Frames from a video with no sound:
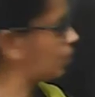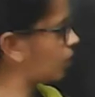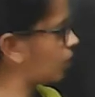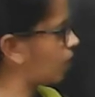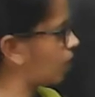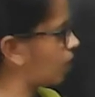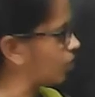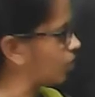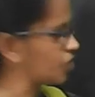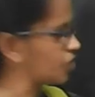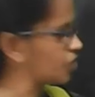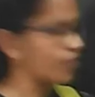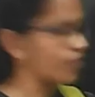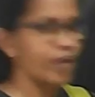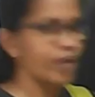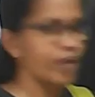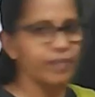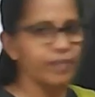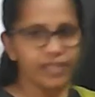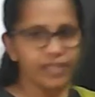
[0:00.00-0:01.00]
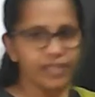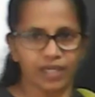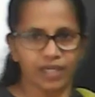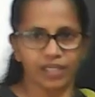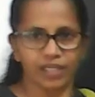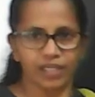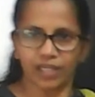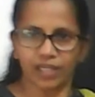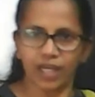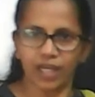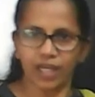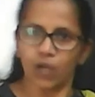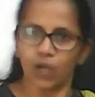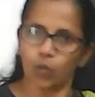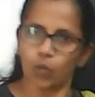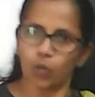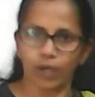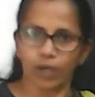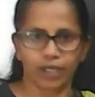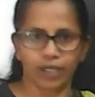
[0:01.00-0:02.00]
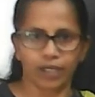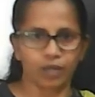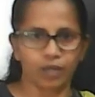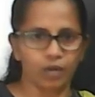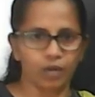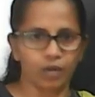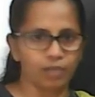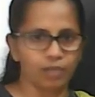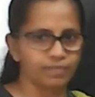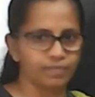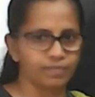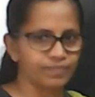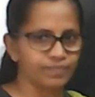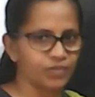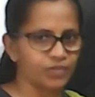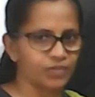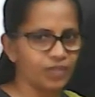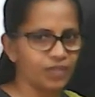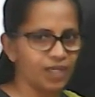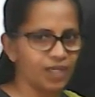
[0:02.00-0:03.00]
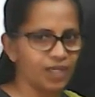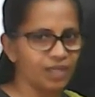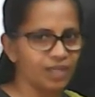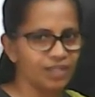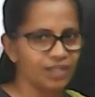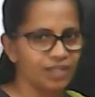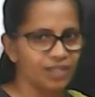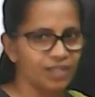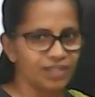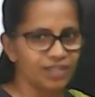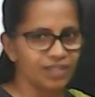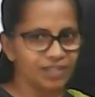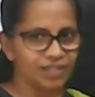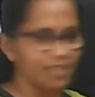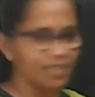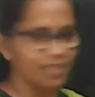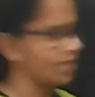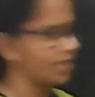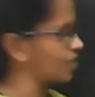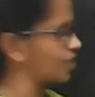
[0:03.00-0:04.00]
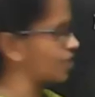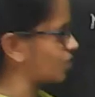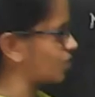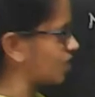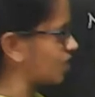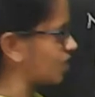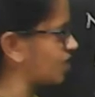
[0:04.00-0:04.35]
calculation can be done in the working column. Okay, since there is not enough